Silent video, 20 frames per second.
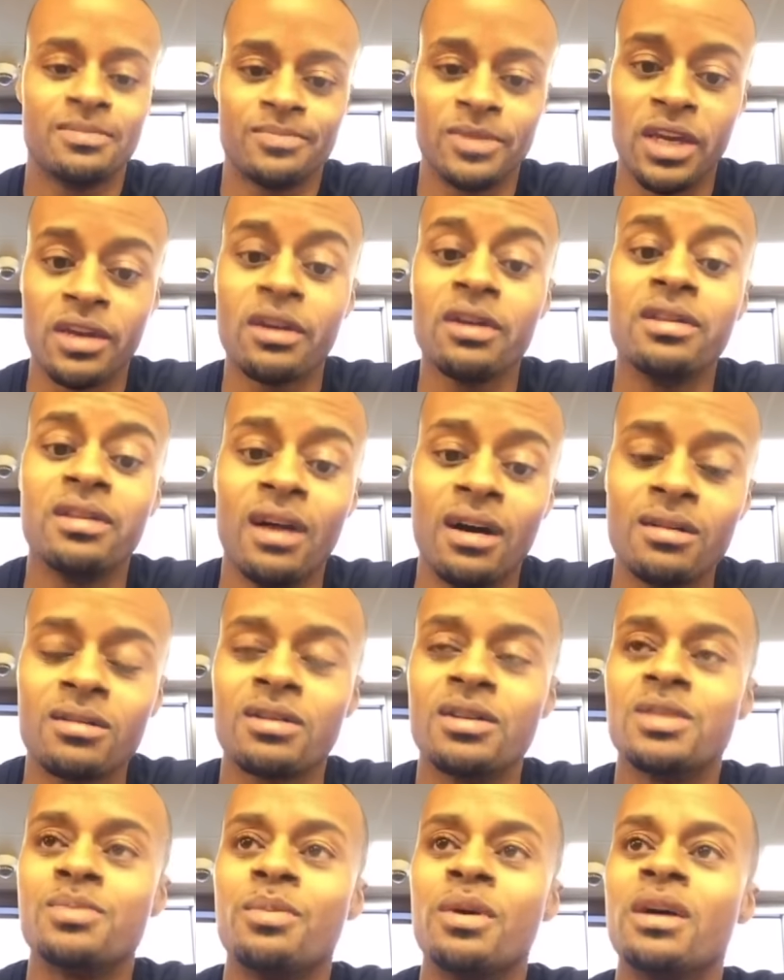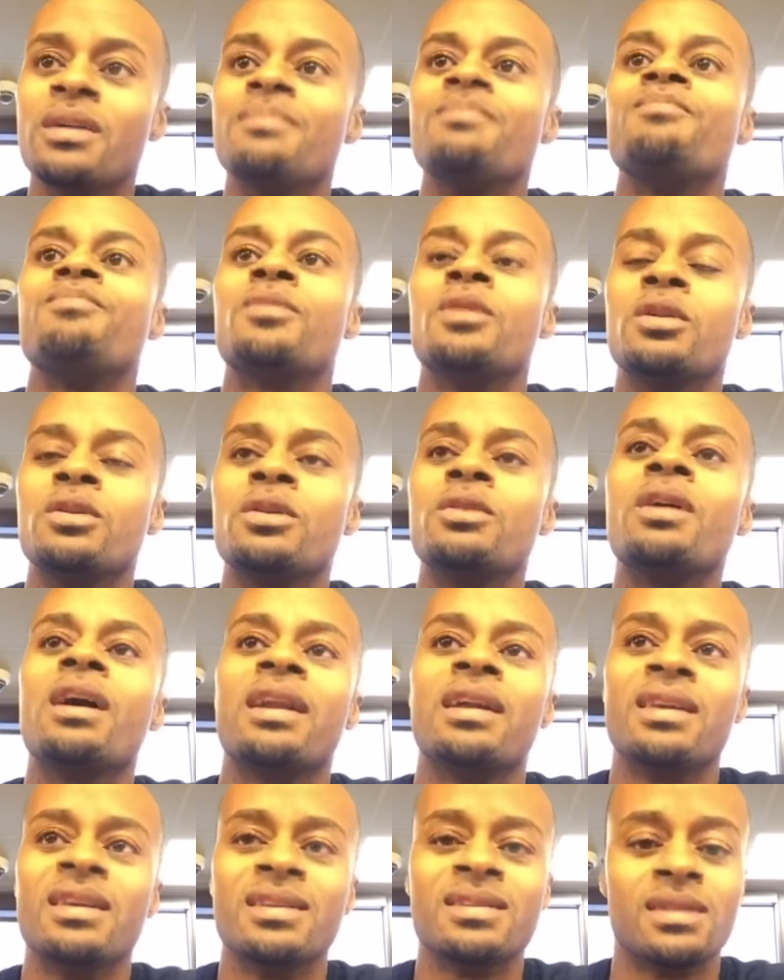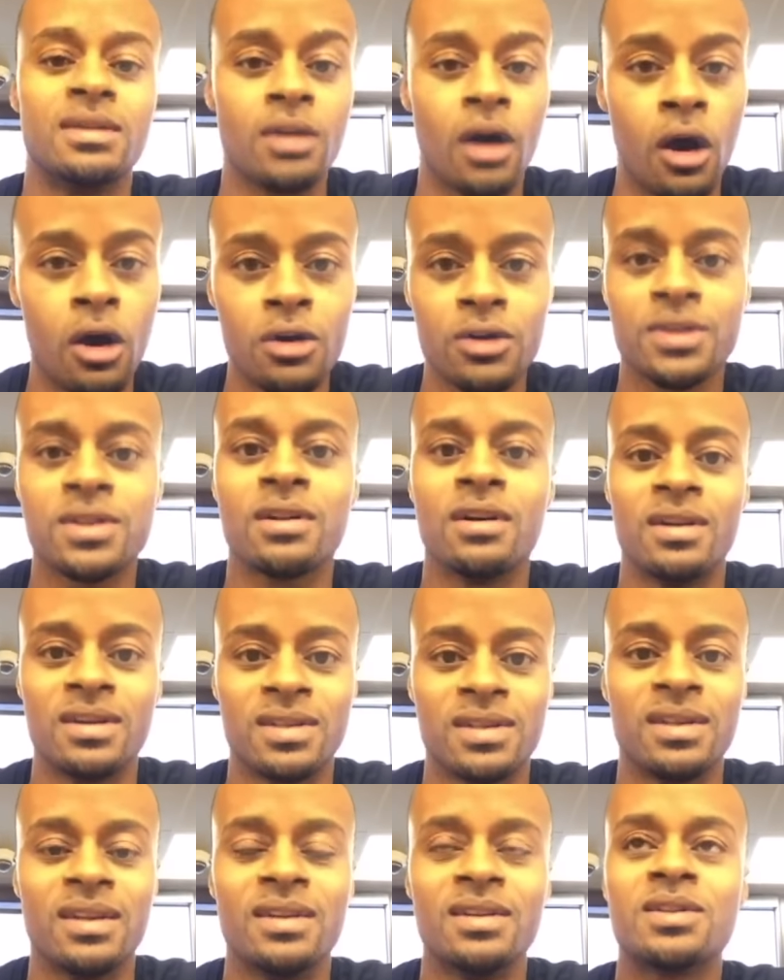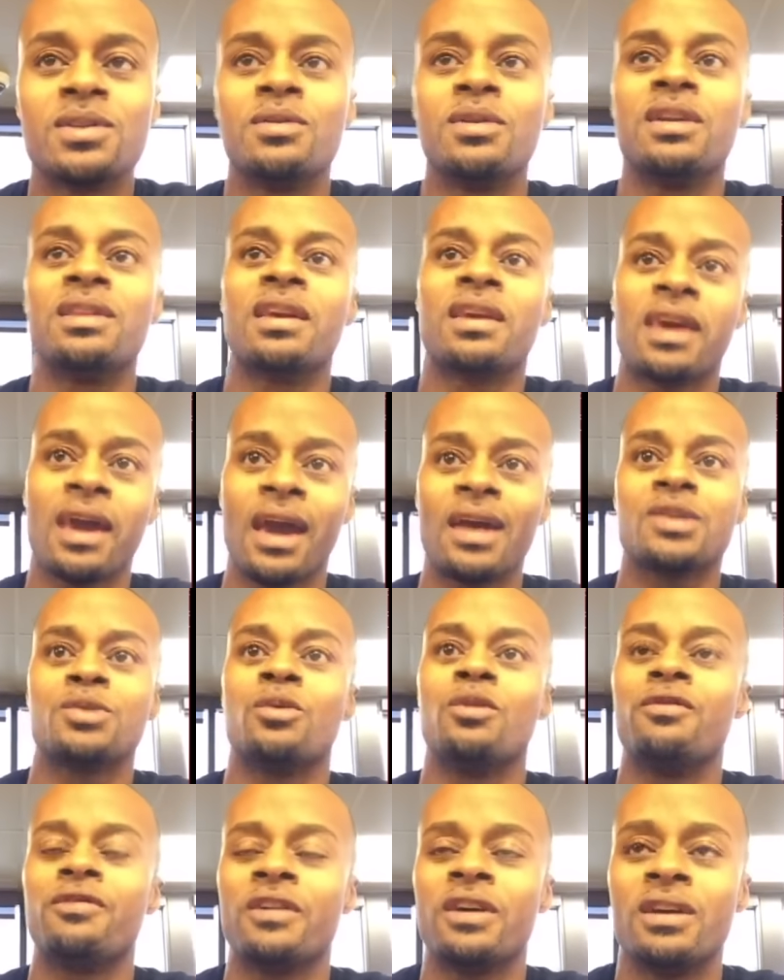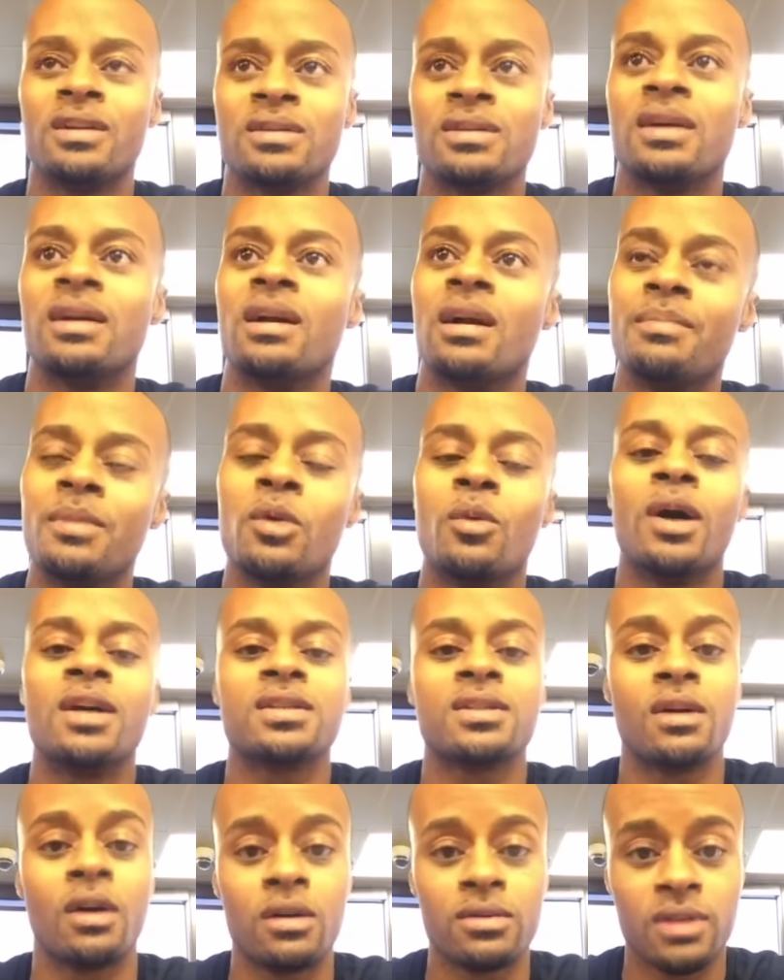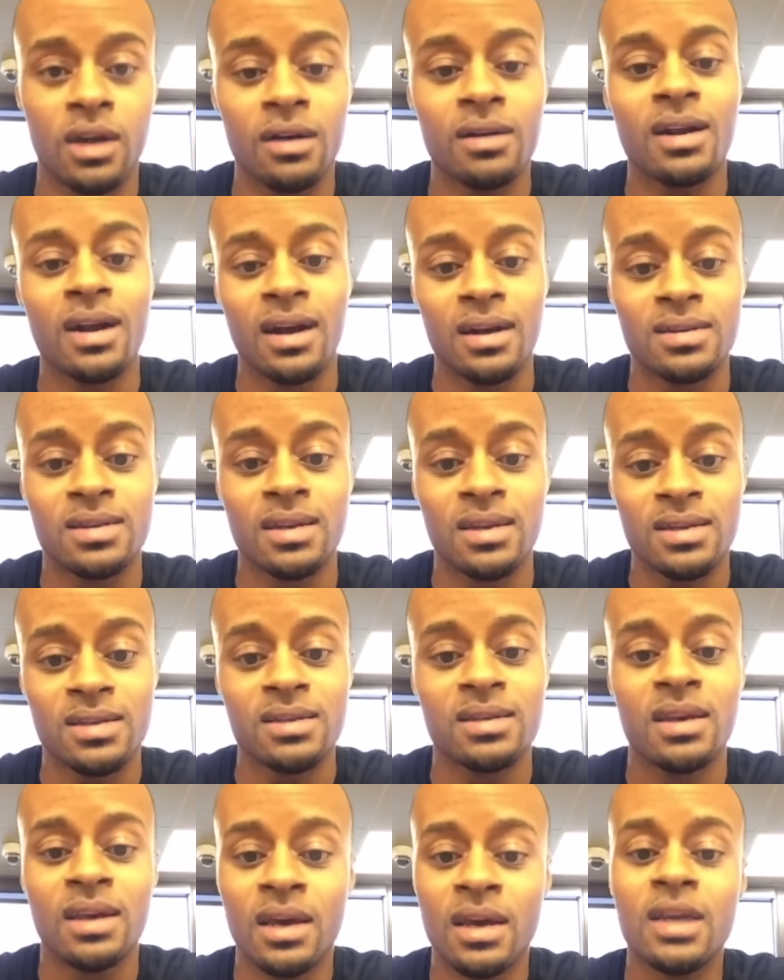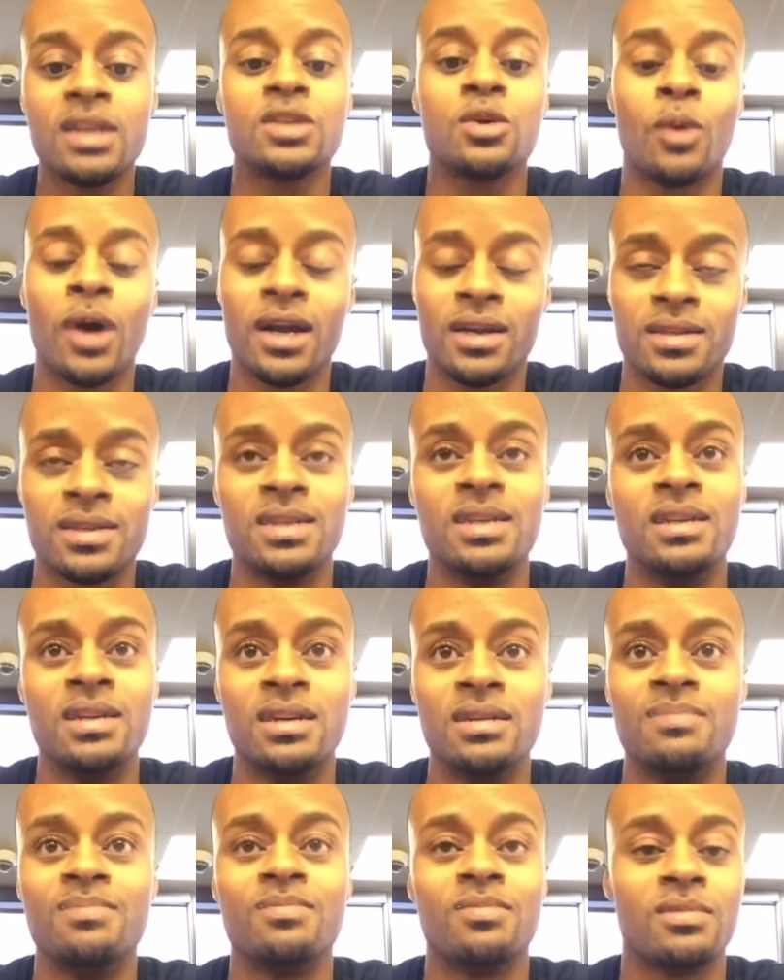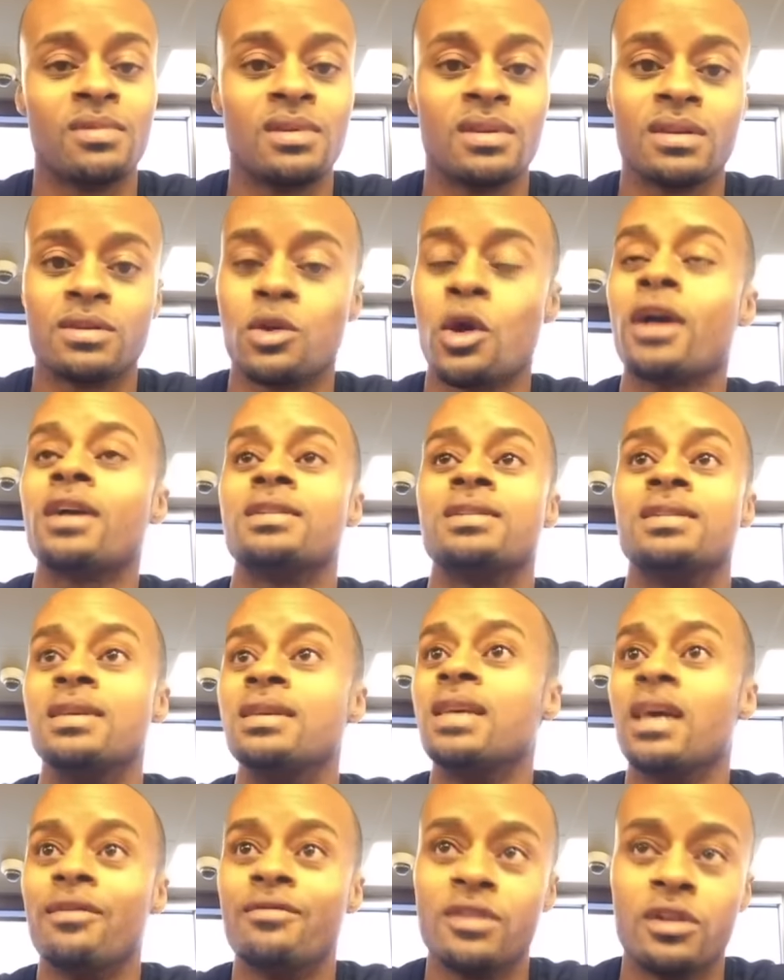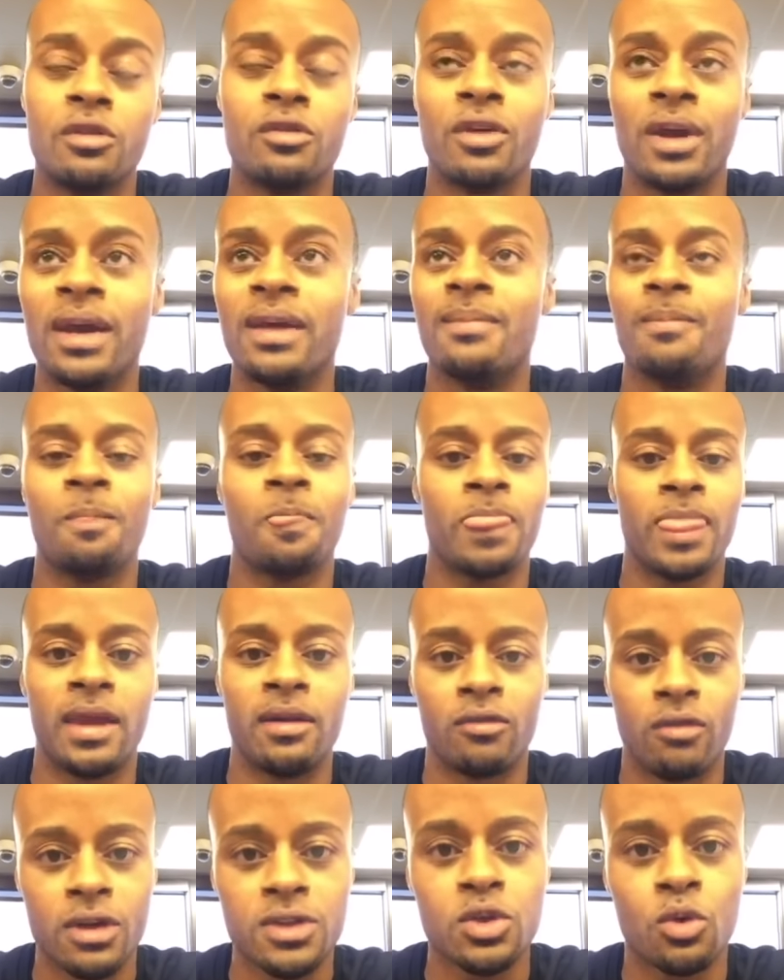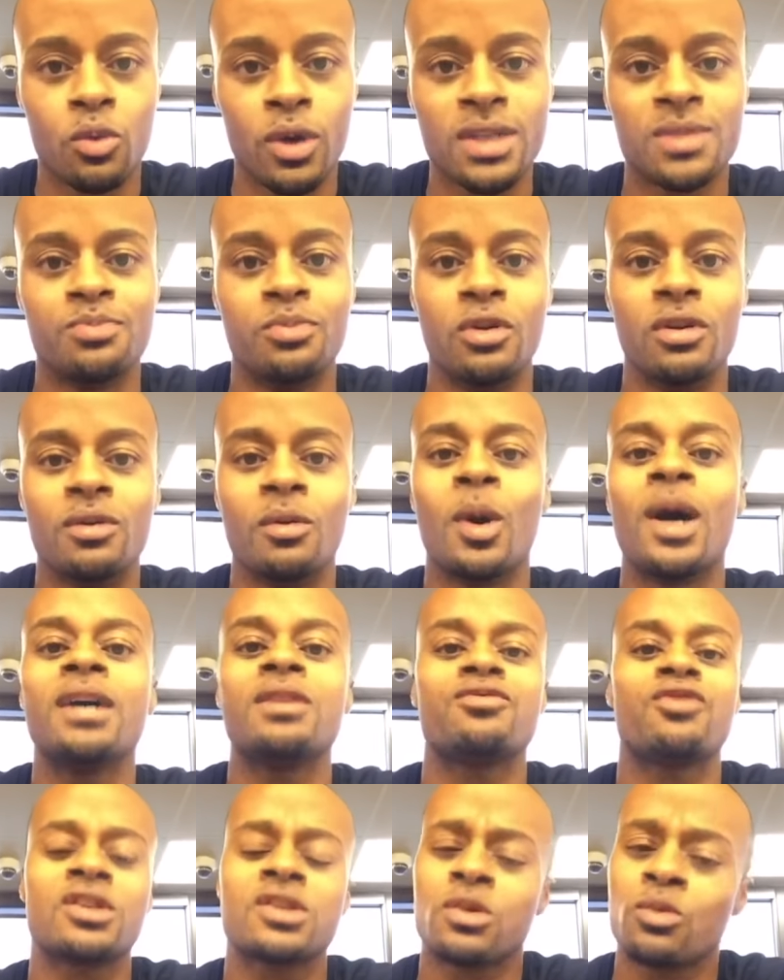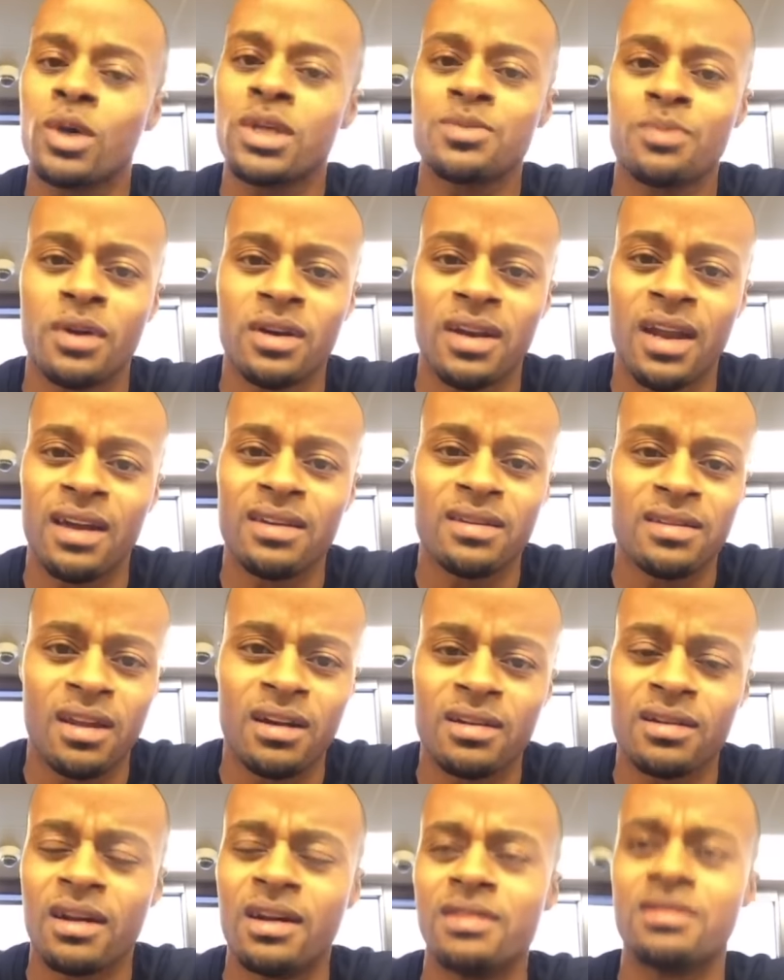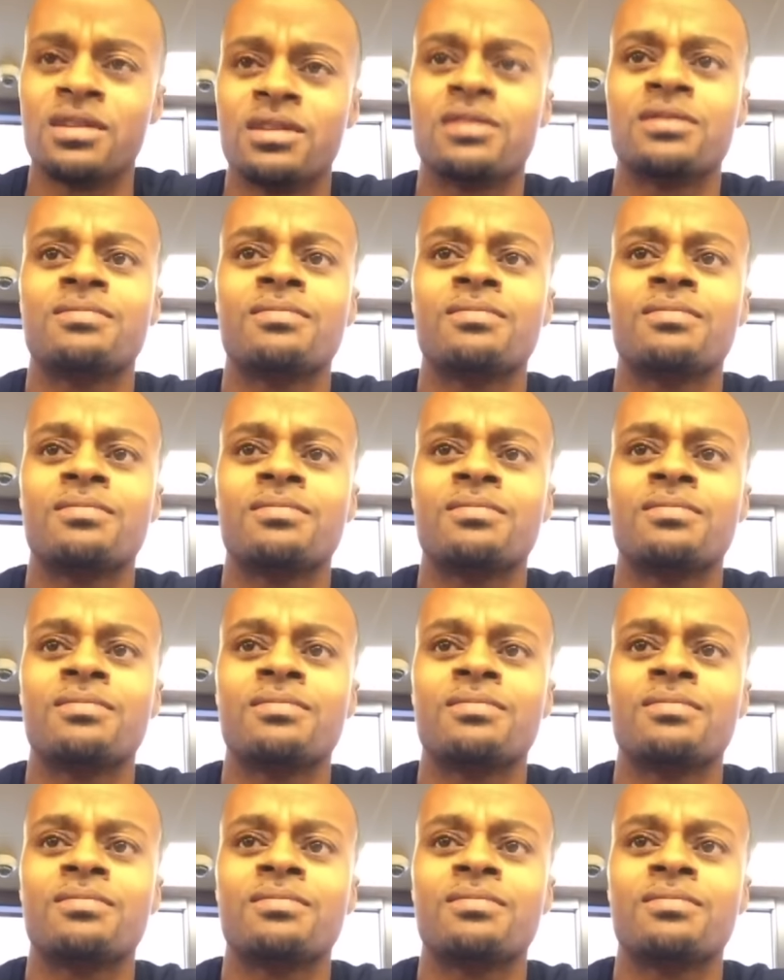They're good dunkers, but you got to get the All Stars in there so that the casual fans like, let me watch the dunk contest so I could see the, so I could see Kevin Durant and Russell Westbrook. Why is Russell Westbrook not in the dunk contest?